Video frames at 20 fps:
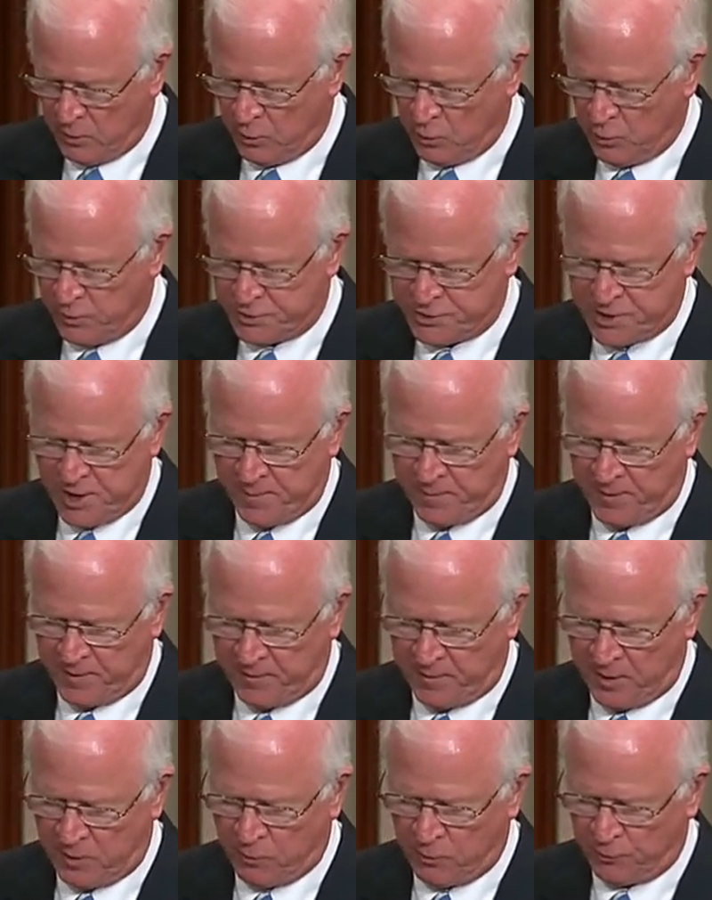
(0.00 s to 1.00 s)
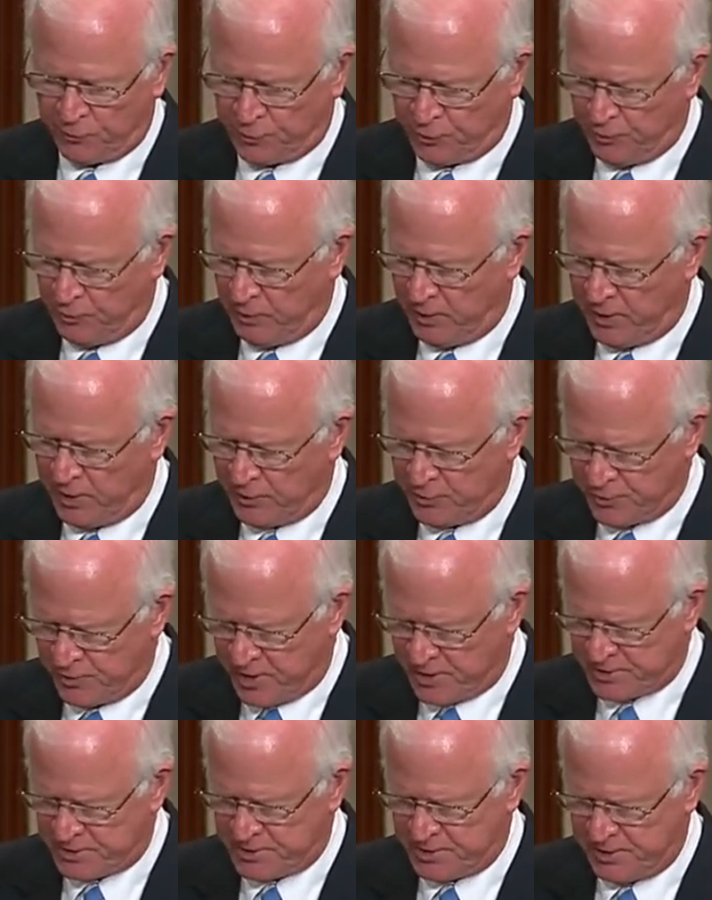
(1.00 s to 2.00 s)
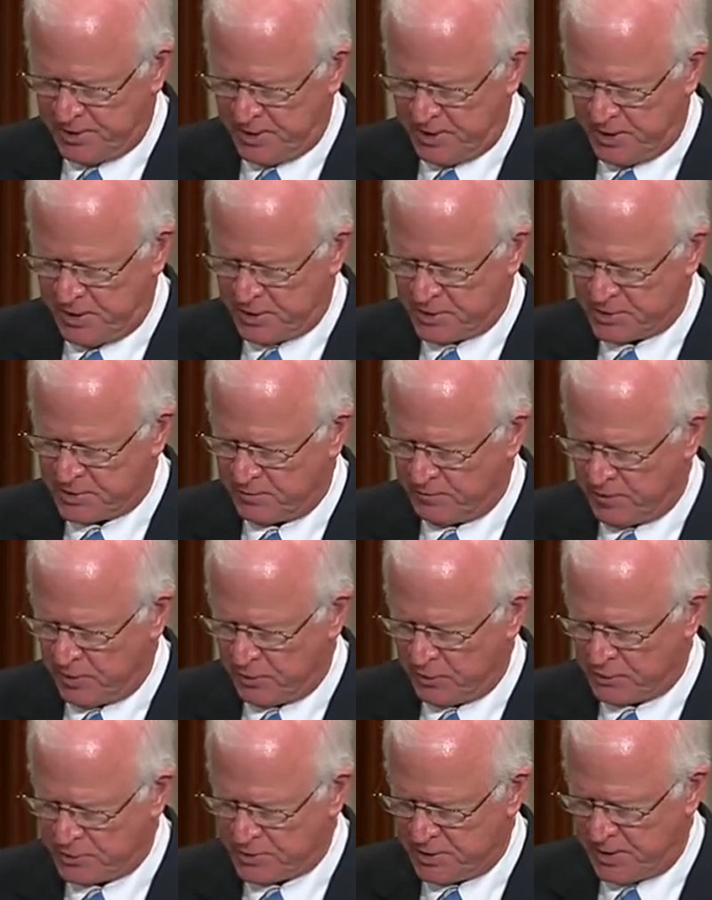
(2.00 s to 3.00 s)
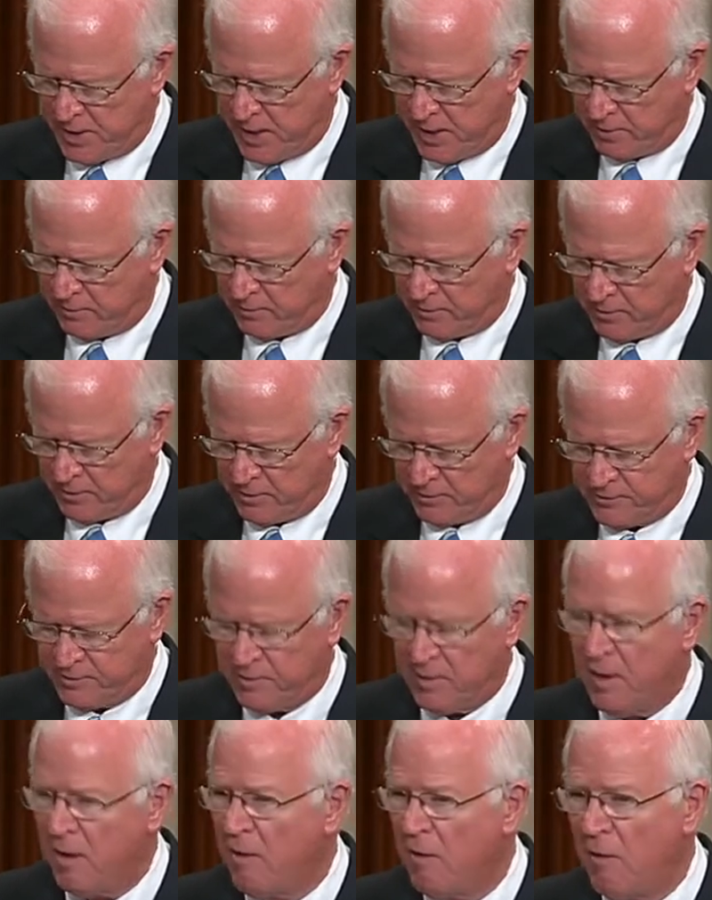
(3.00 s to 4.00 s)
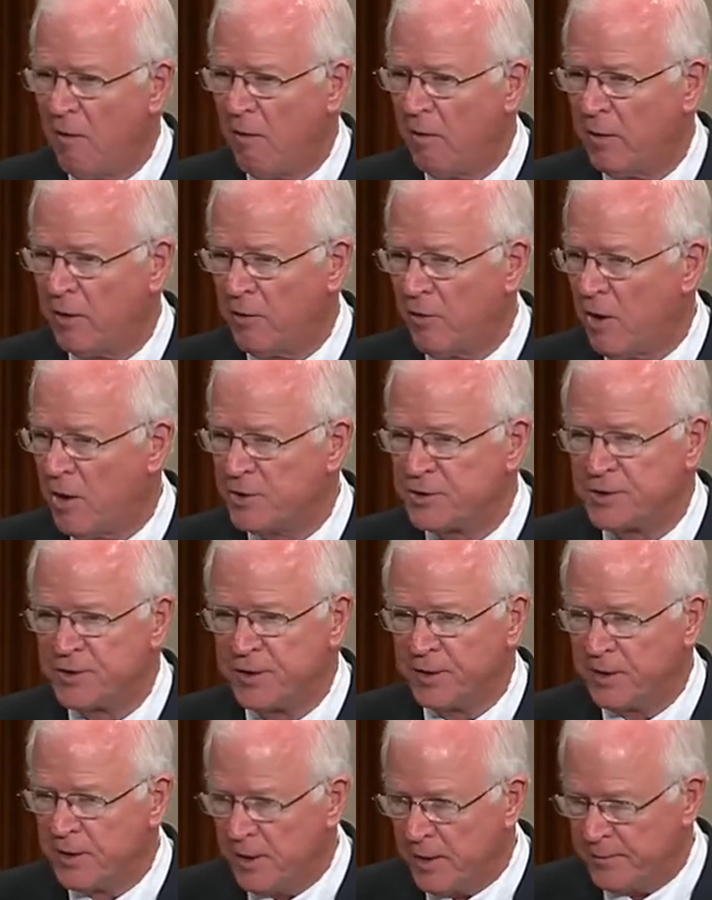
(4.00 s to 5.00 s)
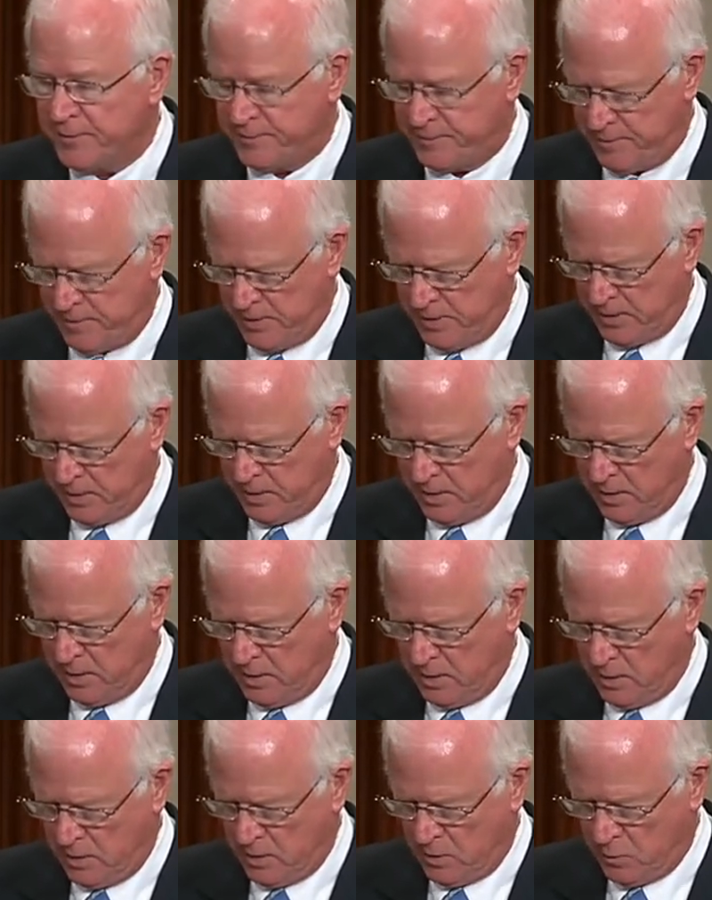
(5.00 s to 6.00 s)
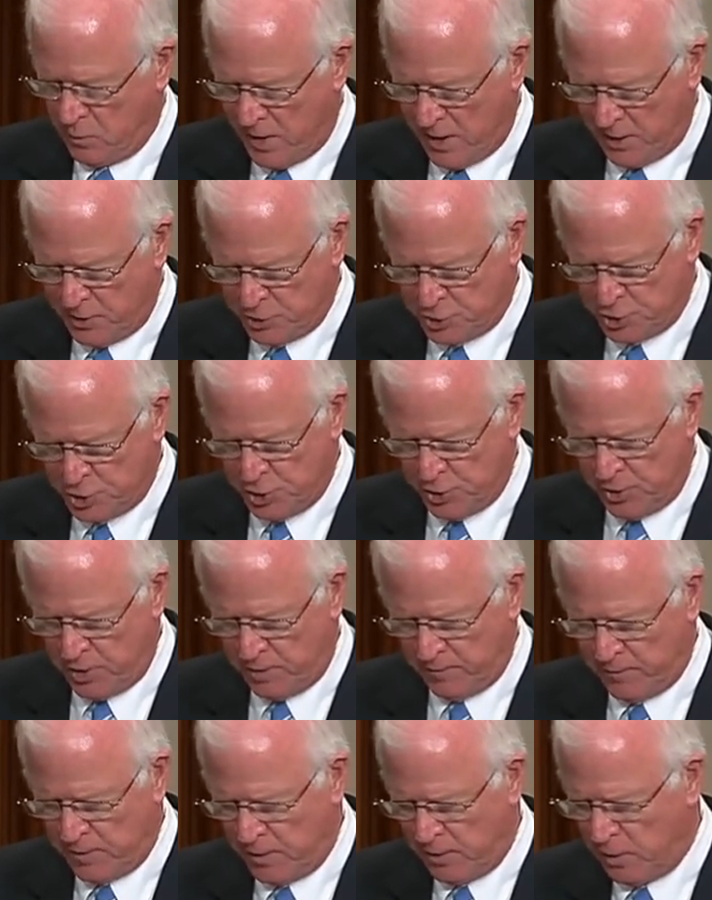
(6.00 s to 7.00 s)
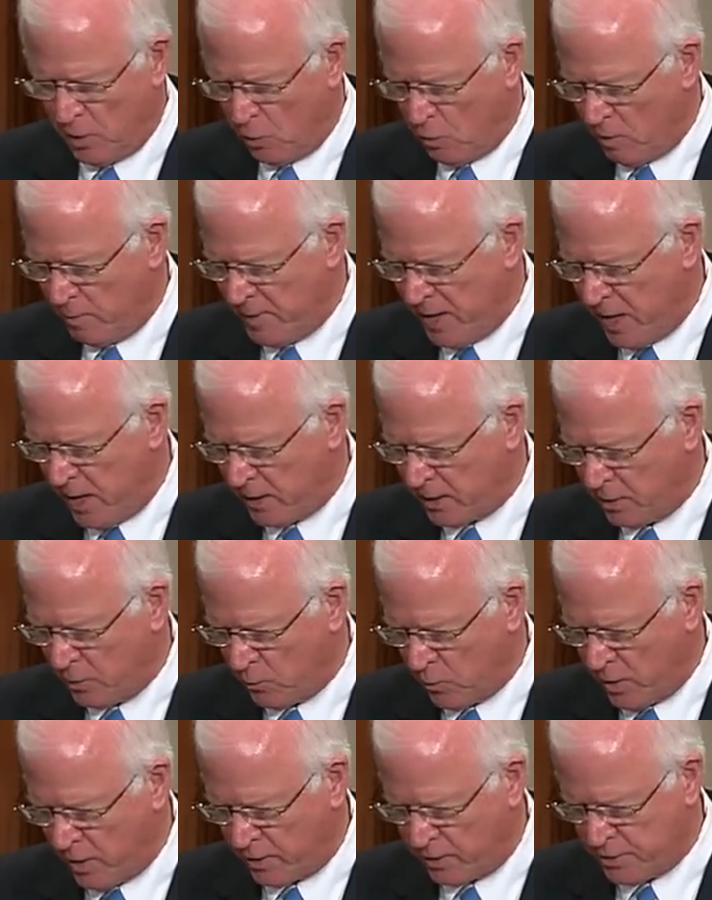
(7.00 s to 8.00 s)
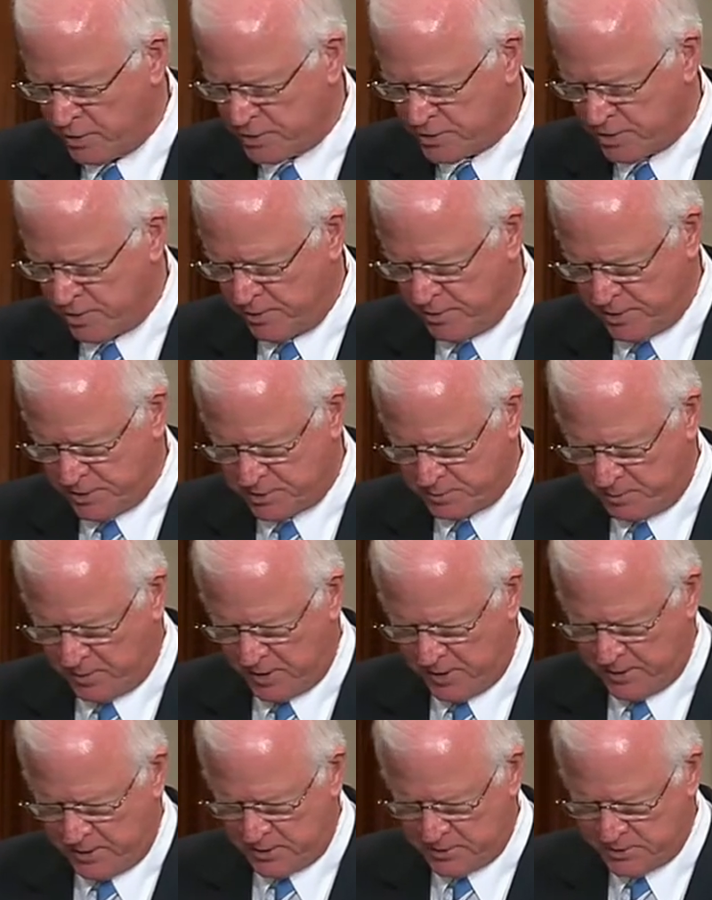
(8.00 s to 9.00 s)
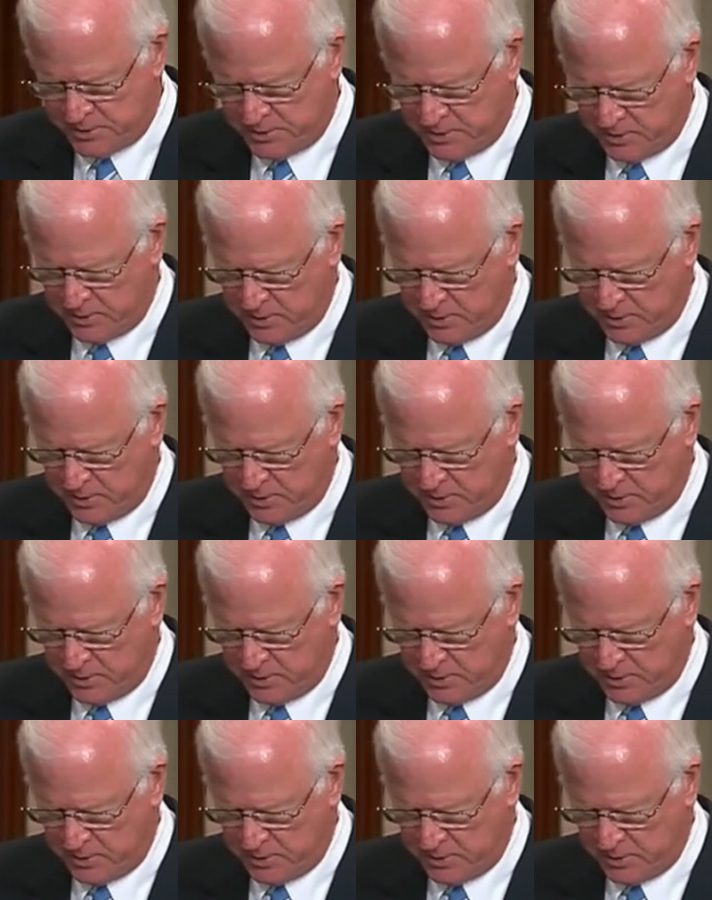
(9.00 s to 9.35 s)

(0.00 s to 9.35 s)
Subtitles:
with something that will truly address the needs of those in agriculture all across the country, while ensuring that no American workers are displaced.